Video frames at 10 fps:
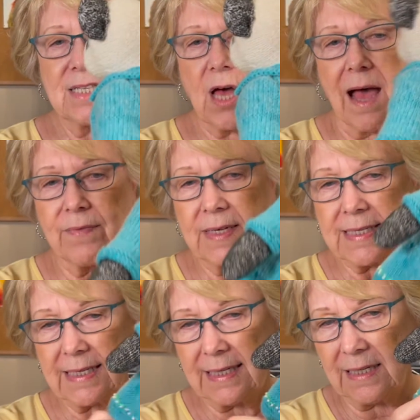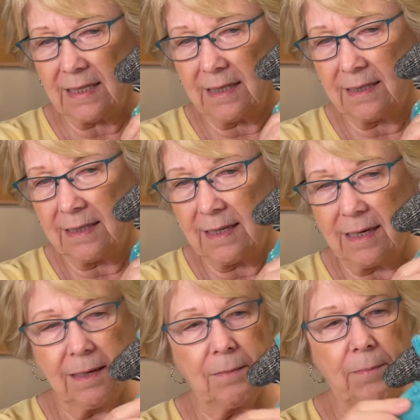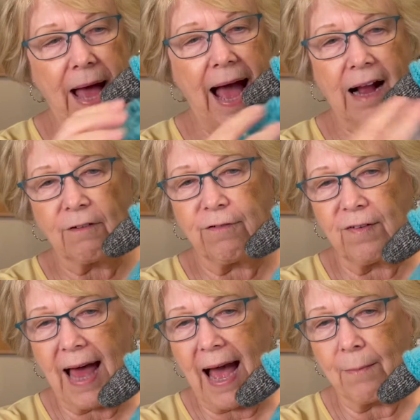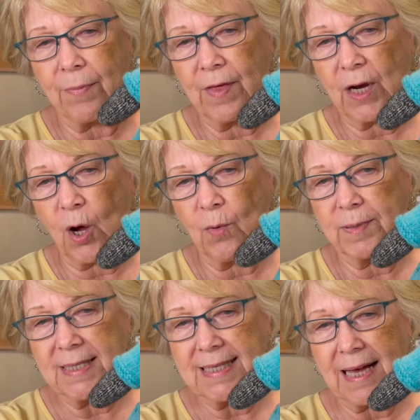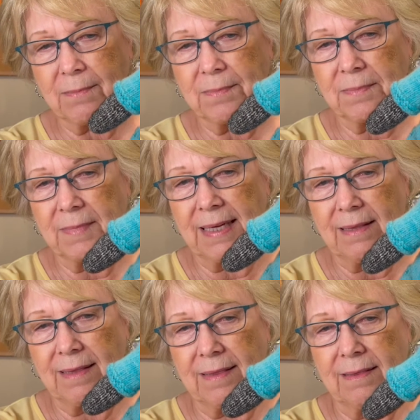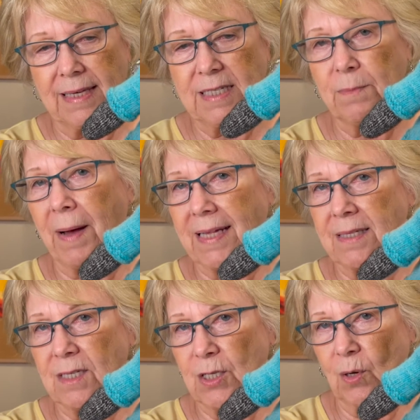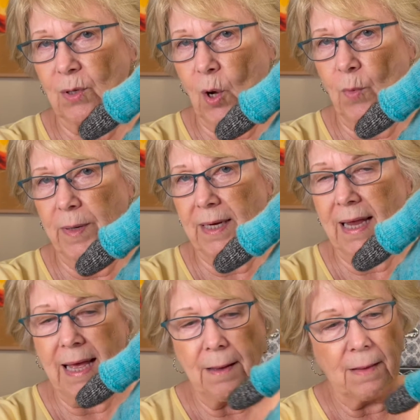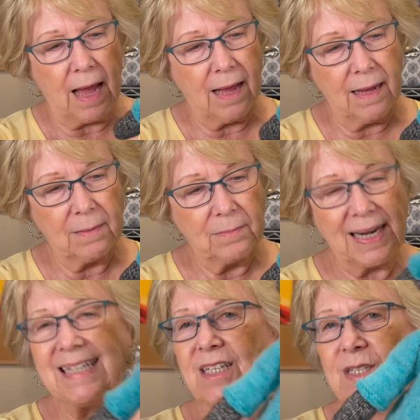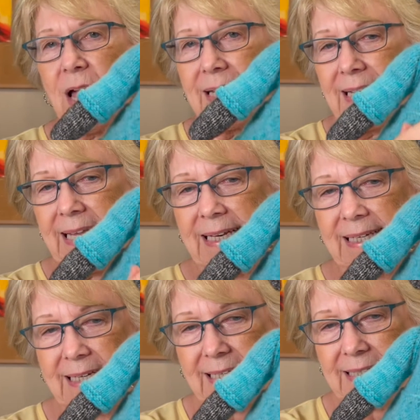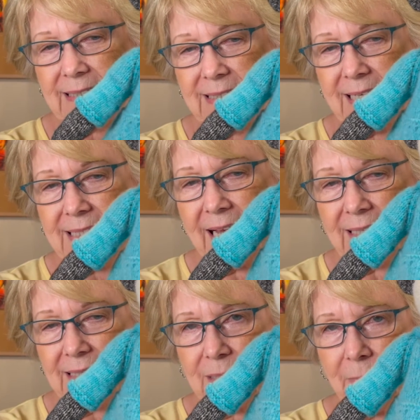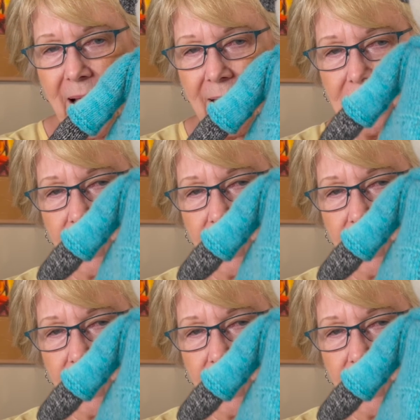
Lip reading: thought this little back flap that opens up, these buttons don't open, but I just thought it needed a little detail at the back of the